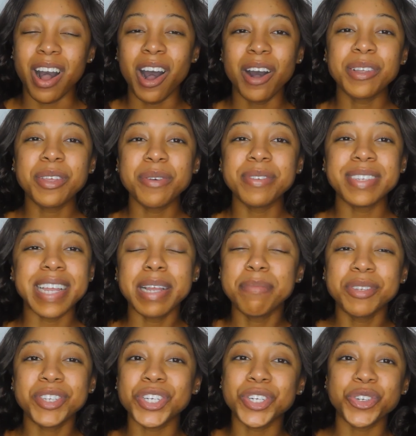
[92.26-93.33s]
All those
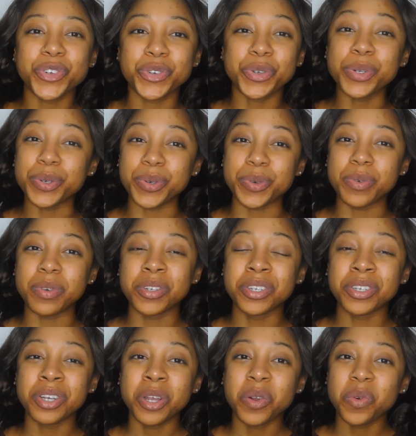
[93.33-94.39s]
statements are true.
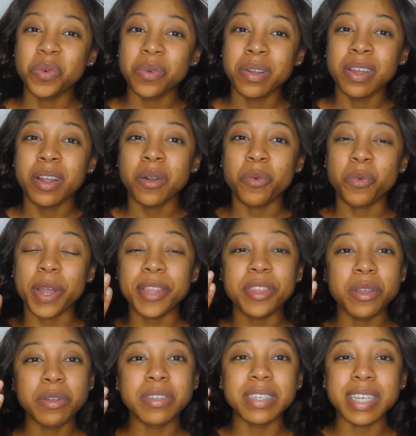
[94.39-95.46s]

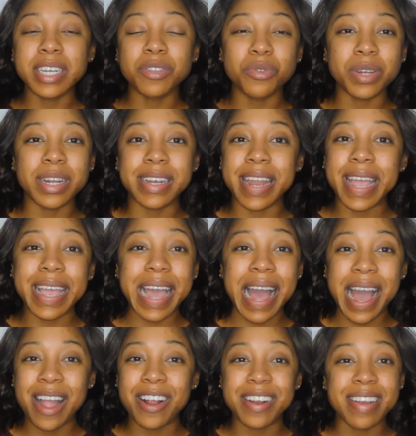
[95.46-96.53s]
Whether you see it through the naked
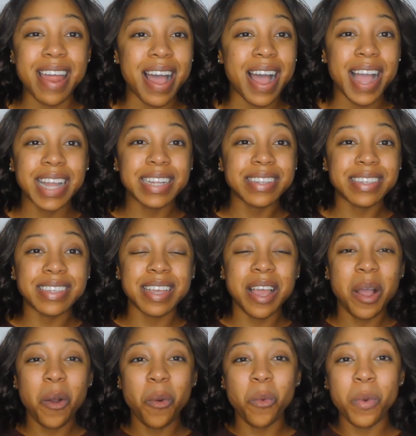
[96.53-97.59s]
eye or
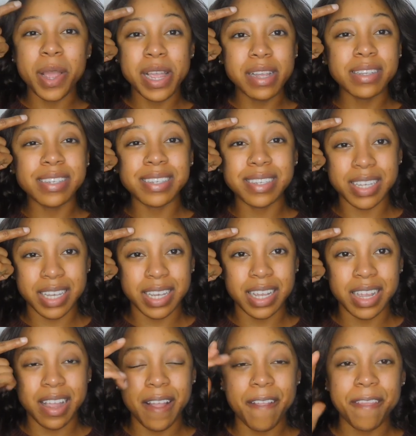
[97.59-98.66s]
not, we
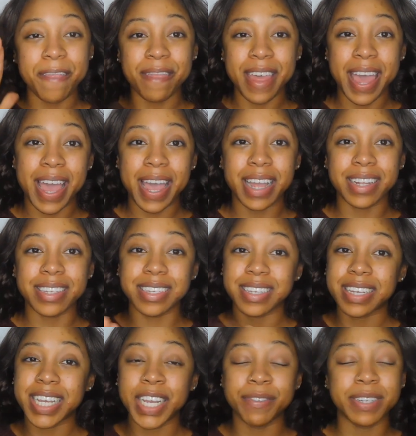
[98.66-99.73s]
see that
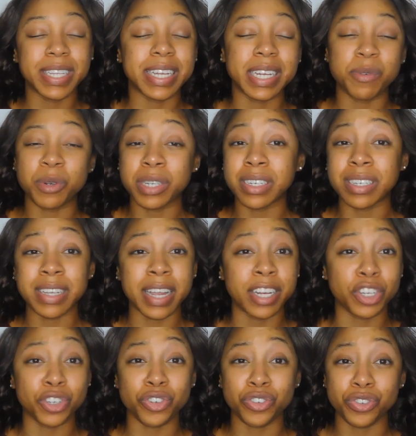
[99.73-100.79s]
everything that we're
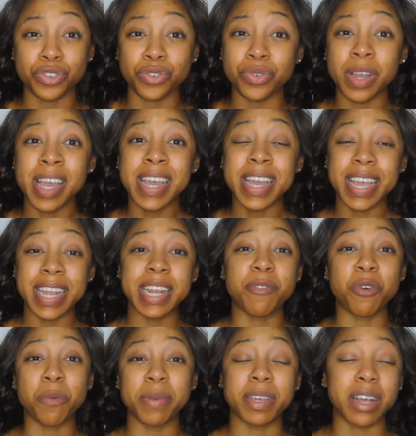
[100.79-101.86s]
saying is true, and
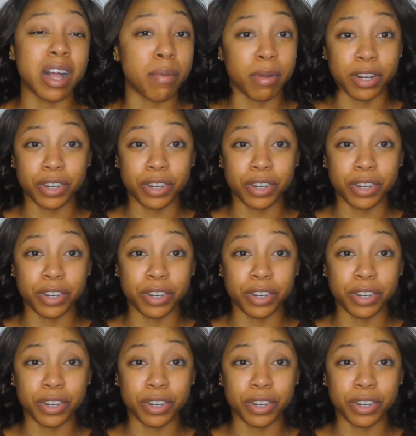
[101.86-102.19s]
it will become